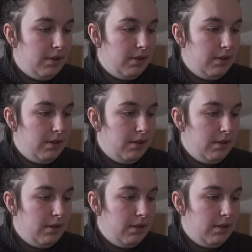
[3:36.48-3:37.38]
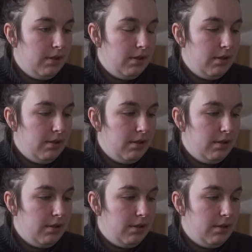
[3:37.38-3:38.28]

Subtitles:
(no one is talking)